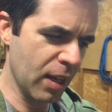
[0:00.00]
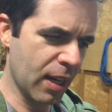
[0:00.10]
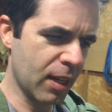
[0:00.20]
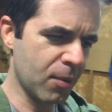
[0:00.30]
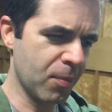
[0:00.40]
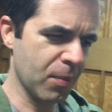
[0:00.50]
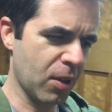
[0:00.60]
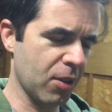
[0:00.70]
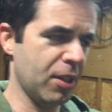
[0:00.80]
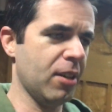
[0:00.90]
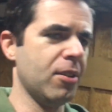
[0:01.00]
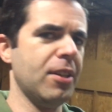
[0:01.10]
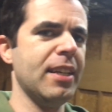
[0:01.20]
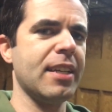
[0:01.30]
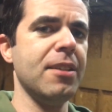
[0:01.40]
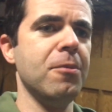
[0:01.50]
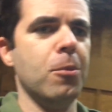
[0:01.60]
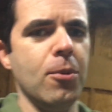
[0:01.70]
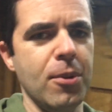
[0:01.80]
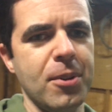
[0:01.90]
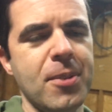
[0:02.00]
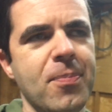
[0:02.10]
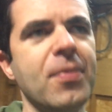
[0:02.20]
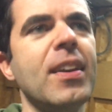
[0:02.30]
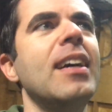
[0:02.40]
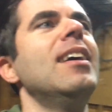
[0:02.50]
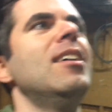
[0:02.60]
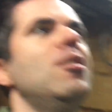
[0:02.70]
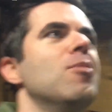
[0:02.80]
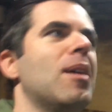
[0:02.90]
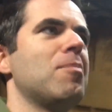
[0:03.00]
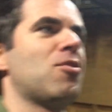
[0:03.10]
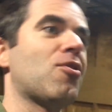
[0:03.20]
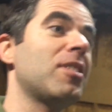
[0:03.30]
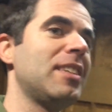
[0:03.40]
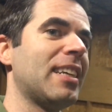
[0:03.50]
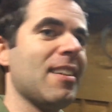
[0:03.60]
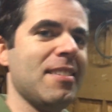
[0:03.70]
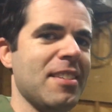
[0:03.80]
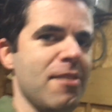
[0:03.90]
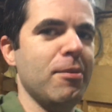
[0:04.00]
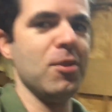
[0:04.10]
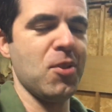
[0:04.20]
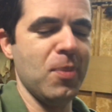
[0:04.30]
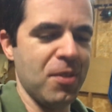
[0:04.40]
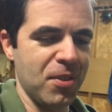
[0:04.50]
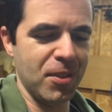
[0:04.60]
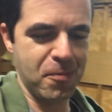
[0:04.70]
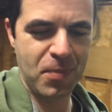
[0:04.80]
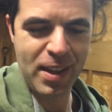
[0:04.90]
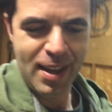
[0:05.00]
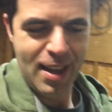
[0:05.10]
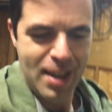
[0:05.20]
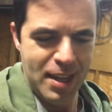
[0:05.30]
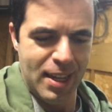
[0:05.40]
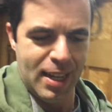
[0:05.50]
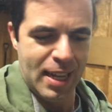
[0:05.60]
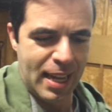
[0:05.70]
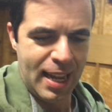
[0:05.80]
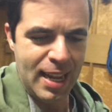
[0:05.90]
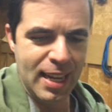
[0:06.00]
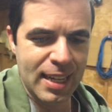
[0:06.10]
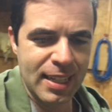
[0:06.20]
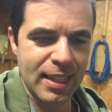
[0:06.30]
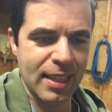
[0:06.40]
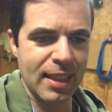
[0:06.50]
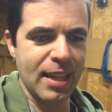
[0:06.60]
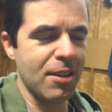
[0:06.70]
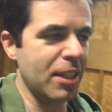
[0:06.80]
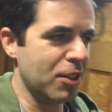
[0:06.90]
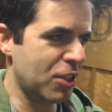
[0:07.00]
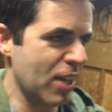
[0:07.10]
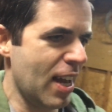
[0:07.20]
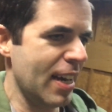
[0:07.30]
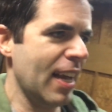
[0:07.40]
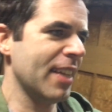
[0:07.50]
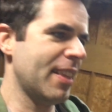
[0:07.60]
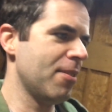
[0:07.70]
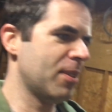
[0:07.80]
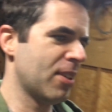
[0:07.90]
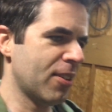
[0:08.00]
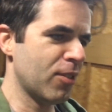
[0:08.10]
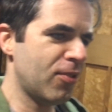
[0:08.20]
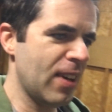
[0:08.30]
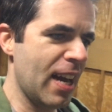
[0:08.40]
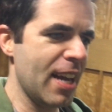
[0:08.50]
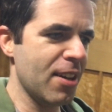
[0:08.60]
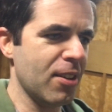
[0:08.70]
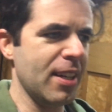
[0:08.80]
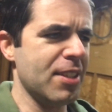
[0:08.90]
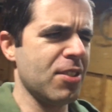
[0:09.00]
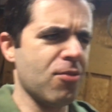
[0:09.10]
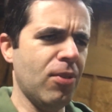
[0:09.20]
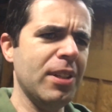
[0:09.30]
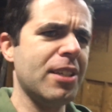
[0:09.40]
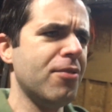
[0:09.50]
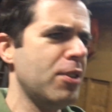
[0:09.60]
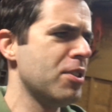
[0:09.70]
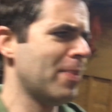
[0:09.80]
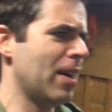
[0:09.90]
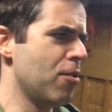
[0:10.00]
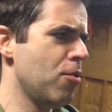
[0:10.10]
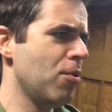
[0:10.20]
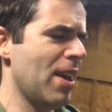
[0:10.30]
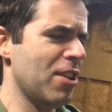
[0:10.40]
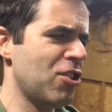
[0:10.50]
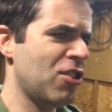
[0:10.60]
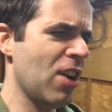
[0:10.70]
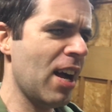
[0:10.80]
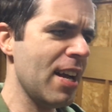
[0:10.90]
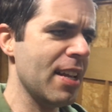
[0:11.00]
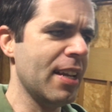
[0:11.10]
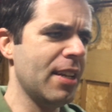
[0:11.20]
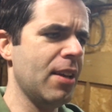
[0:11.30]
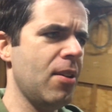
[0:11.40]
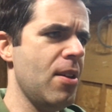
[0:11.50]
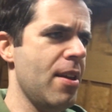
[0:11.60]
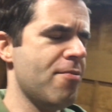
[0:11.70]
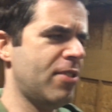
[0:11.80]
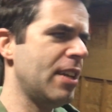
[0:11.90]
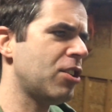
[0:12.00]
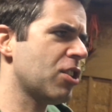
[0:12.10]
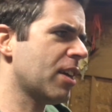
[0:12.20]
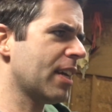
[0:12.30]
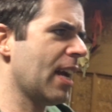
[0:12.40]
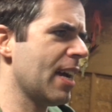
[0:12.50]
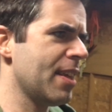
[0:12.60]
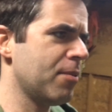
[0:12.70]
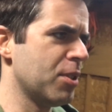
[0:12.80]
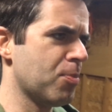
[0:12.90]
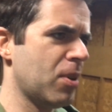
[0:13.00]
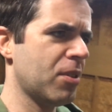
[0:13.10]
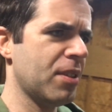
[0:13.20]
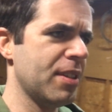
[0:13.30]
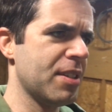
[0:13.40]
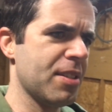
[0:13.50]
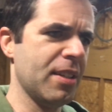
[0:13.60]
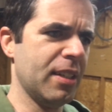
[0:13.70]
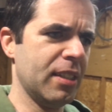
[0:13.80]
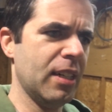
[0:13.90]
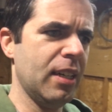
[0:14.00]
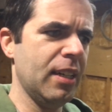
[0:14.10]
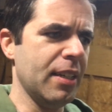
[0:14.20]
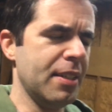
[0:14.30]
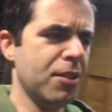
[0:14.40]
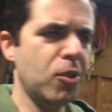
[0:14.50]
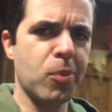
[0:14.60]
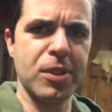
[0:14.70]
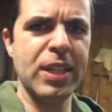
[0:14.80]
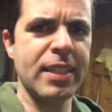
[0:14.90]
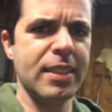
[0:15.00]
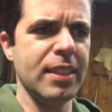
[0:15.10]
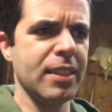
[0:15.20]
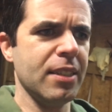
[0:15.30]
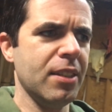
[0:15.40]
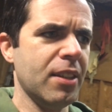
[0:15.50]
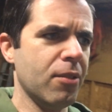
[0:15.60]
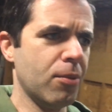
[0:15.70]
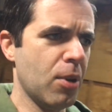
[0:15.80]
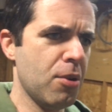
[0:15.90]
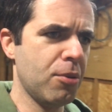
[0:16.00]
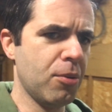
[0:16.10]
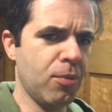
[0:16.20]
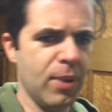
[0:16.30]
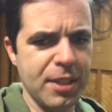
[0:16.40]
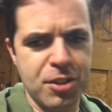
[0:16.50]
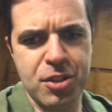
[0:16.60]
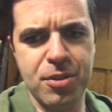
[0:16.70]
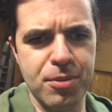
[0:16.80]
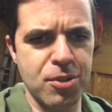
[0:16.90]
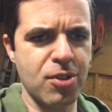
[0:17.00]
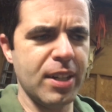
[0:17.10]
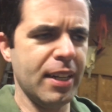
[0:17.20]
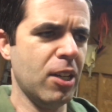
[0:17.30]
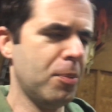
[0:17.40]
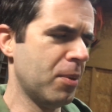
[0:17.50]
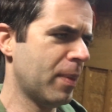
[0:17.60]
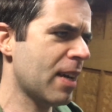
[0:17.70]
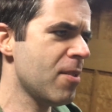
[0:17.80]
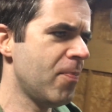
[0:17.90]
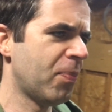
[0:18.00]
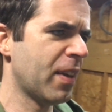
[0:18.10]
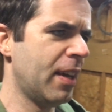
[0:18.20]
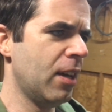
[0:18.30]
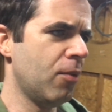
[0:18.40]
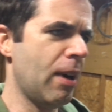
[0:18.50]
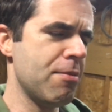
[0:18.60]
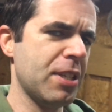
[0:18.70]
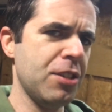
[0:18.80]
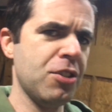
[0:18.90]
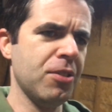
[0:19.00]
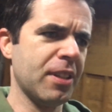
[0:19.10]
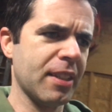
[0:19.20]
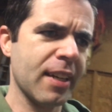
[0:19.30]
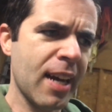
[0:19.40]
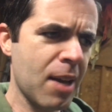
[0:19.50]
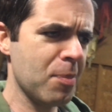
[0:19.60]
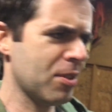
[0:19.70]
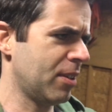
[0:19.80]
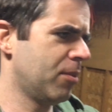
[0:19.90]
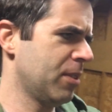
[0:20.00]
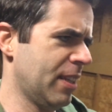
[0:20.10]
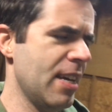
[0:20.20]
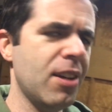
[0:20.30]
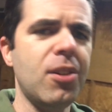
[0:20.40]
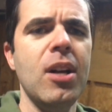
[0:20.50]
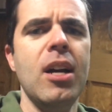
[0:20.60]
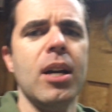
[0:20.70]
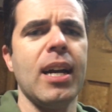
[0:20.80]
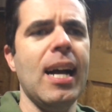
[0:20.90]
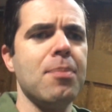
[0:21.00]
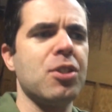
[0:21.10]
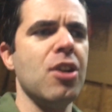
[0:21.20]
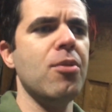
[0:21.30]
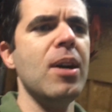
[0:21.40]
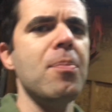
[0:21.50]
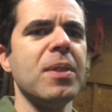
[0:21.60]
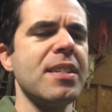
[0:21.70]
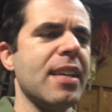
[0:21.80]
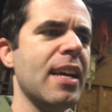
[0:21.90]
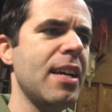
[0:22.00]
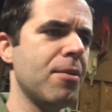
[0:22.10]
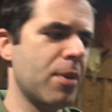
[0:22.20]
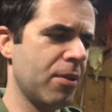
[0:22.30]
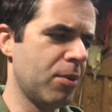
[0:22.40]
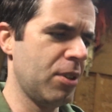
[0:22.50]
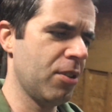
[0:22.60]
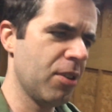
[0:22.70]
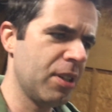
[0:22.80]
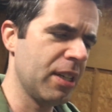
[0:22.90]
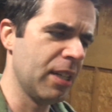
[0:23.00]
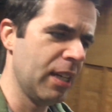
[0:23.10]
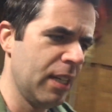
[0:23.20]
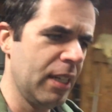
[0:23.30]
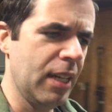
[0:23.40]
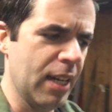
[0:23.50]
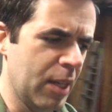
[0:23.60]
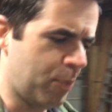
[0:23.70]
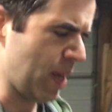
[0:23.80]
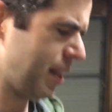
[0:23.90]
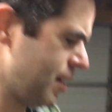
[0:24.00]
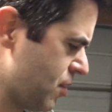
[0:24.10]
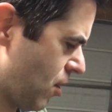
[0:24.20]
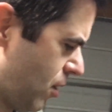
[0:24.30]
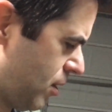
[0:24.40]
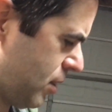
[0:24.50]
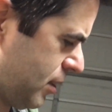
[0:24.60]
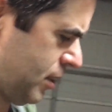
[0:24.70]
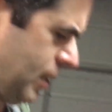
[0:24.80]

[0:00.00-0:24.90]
um, are, are Nick and Ward, who I'm struggling not to say Will Smith here, and uh, they're getting shot at. They return fire. It's really confusing about who they shot, and if they shot a guy that was part of this uh, guild protecting the rogue witch who's trying to help them out, why was he shooting at the cops? Like, what the hell? Cops show up and they say, hey, we're, we're, you're going to uh, pin this all on